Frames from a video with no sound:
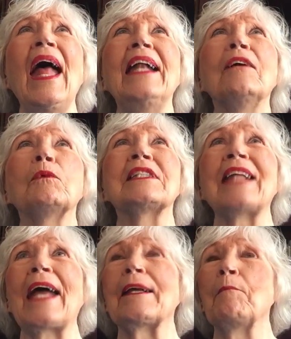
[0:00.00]
And it was
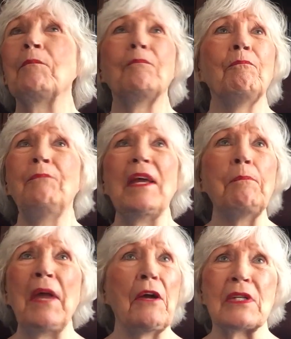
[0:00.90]
like a
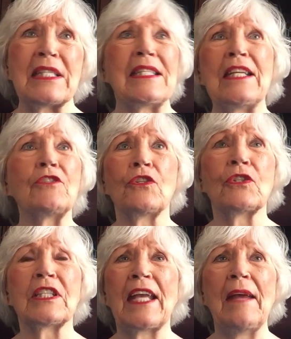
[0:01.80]
big pair of
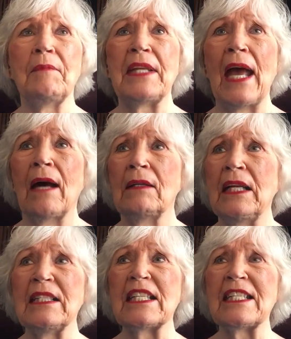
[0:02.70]
scissors came down
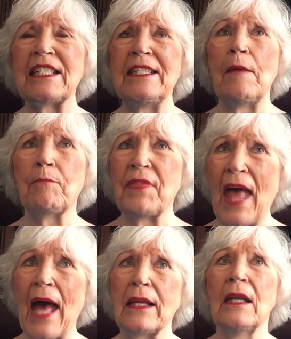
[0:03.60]
and snipped
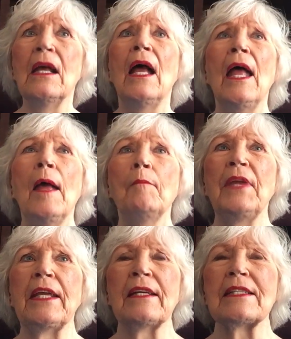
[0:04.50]
that,
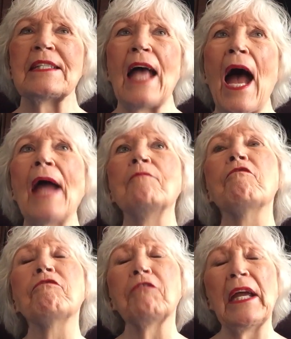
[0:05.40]
because I'm
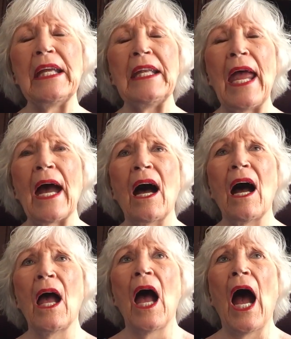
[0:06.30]
free now.
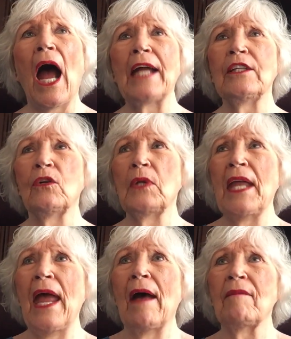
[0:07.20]
I don't
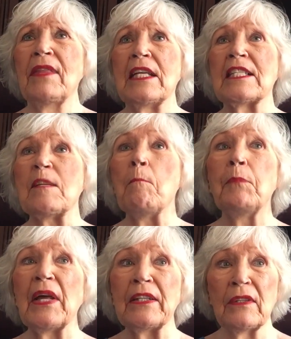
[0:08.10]
have this
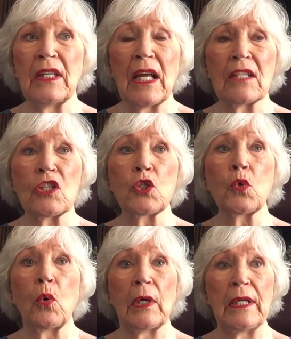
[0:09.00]
bitterness
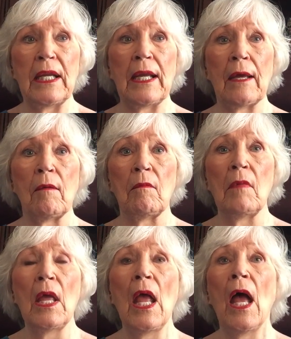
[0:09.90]
toward him